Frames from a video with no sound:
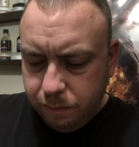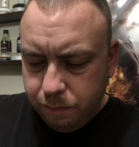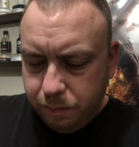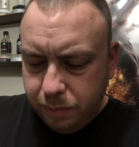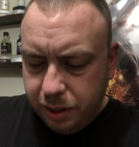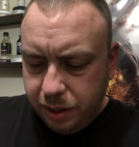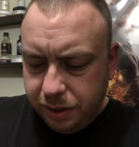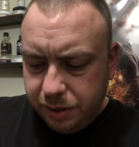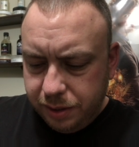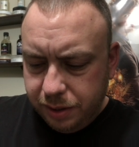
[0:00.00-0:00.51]

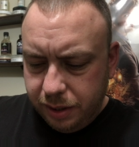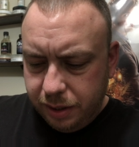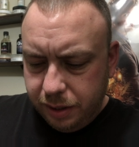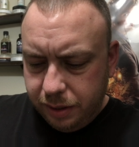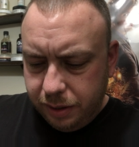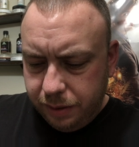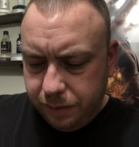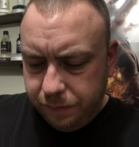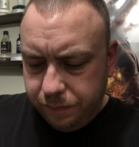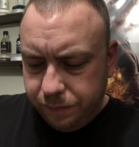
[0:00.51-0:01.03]
but
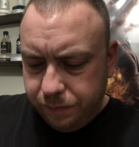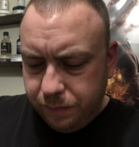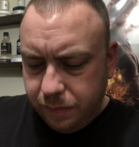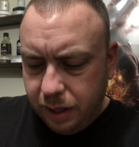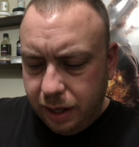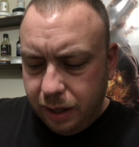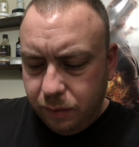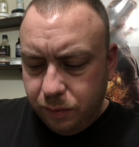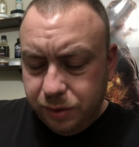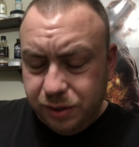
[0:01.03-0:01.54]

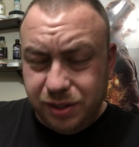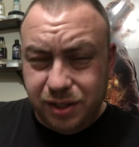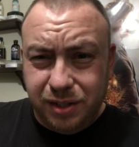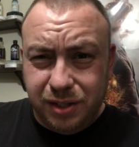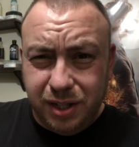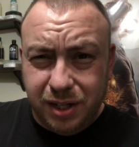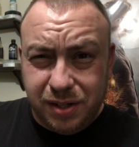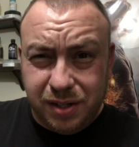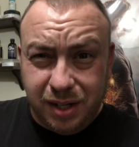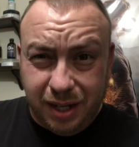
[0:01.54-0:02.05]
I would
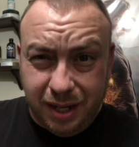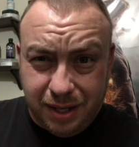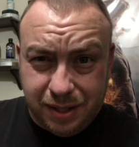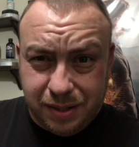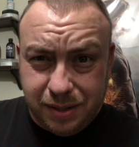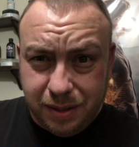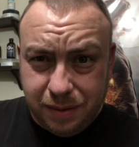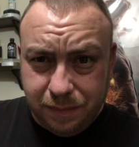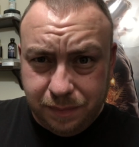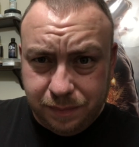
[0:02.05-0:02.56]
suggest
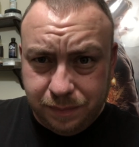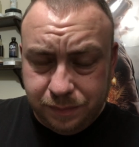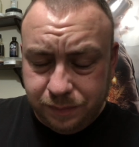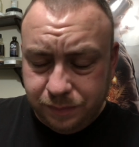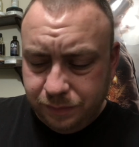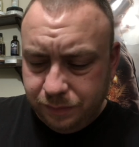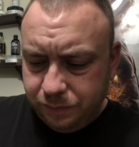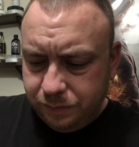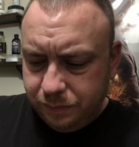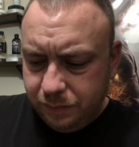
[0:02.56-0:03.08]
against it,
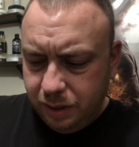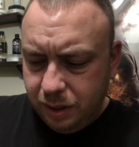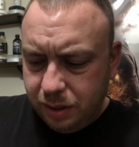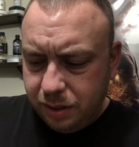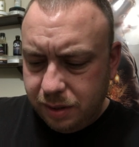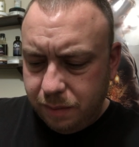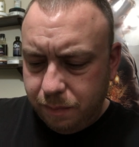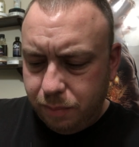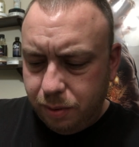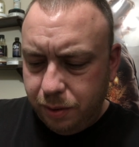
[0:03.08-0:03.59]

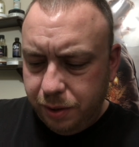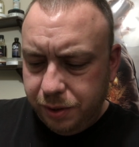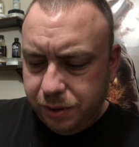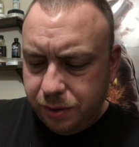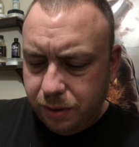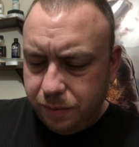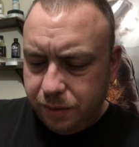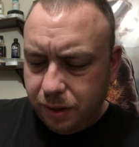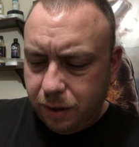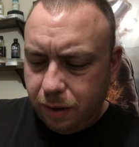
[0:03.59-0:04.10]
because I'm pretty
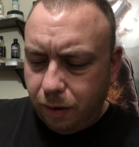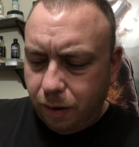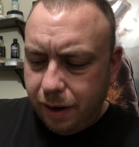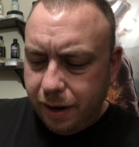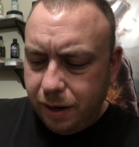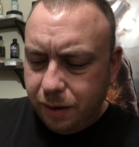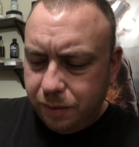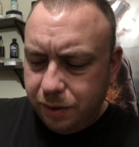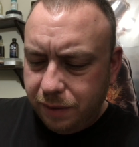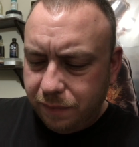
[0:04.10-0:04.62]
sure they're
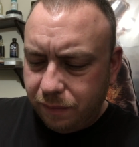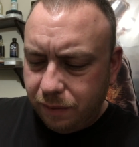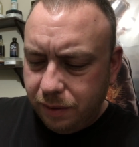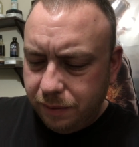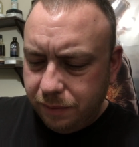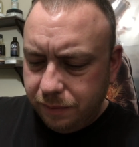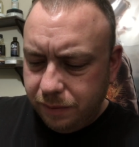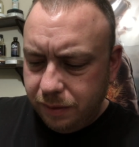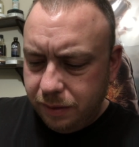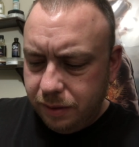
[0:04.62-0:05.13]
ground
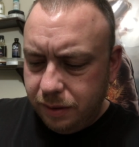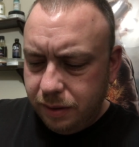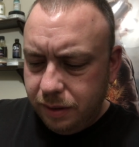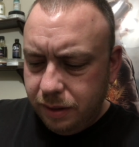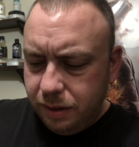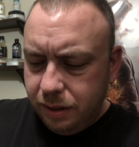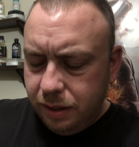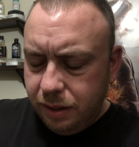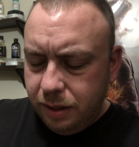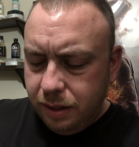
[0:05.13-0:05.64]
different.
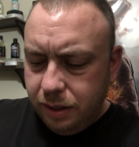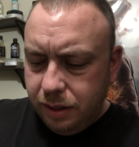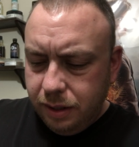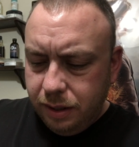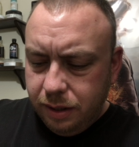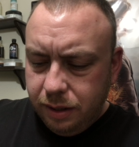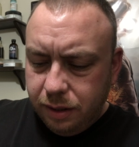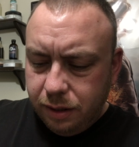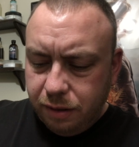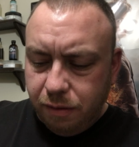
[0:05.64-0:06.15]

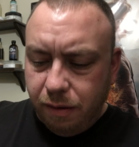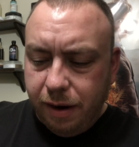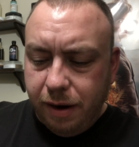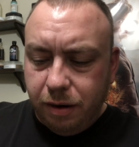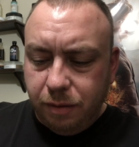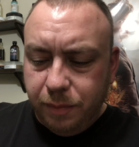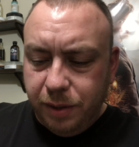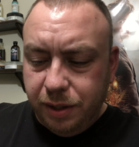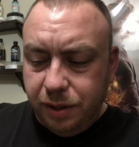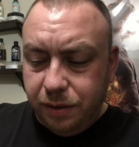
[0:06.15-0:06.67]

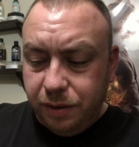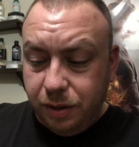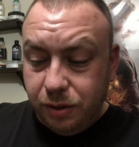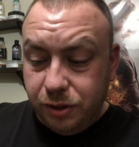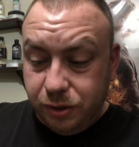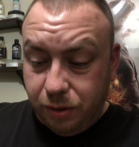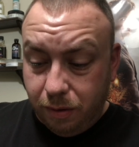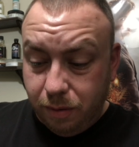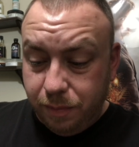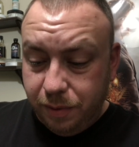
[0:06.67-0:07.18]
Ground meaning they're
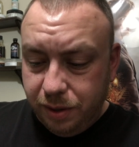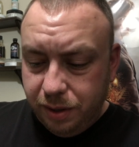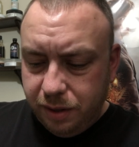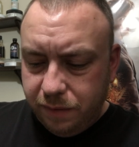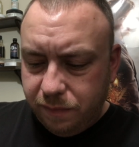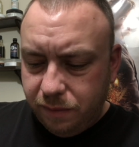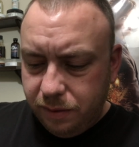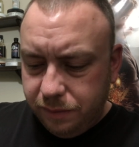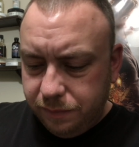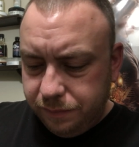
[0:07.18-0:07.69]
sharpened
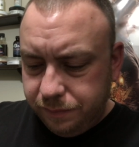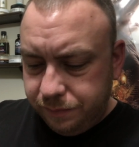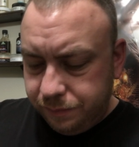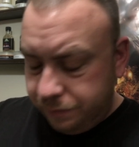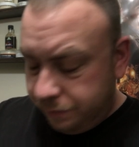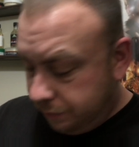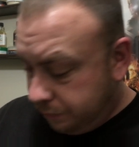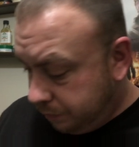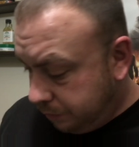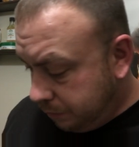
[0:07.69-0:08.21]
different.
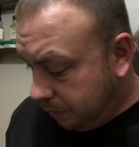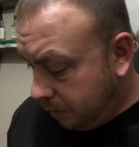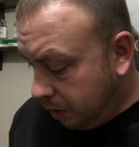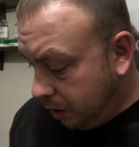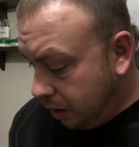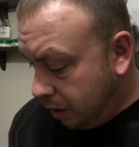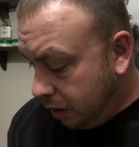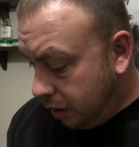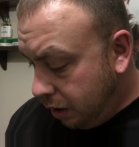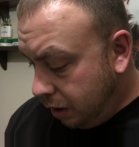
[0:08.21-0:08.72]

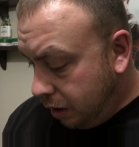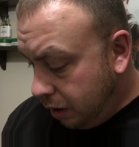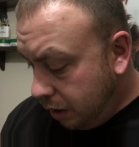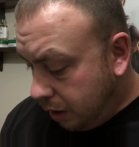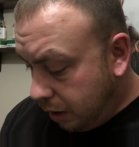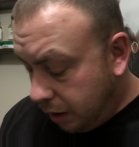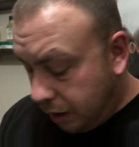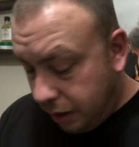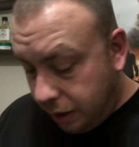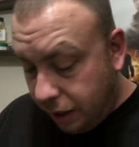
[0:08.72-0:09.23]

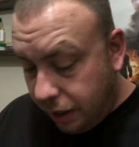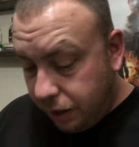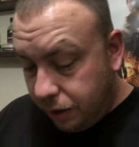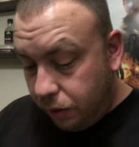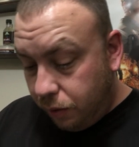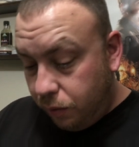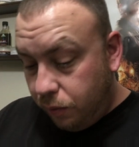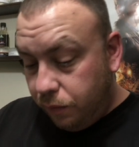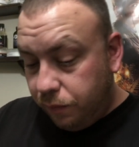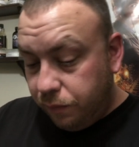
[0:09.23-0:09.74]
And I
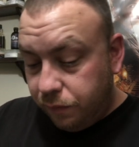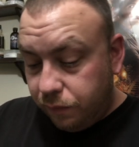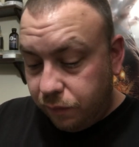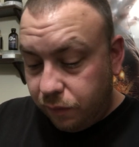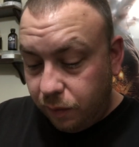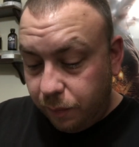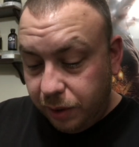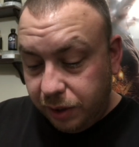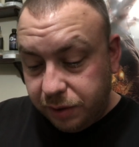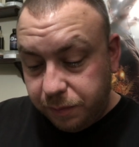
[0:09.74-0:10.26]
know
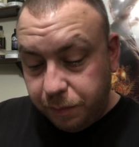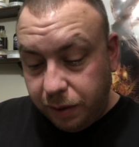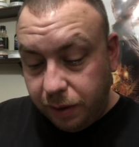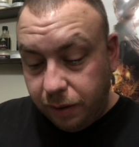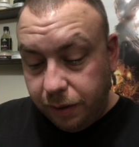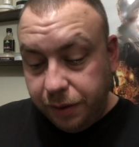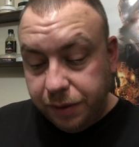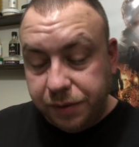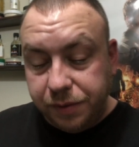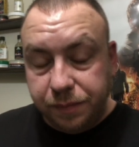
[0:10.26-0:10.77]
from
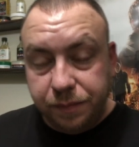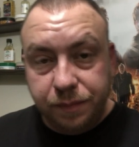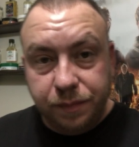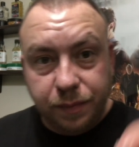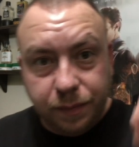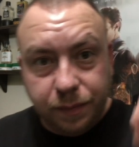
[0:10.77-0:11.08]
experience,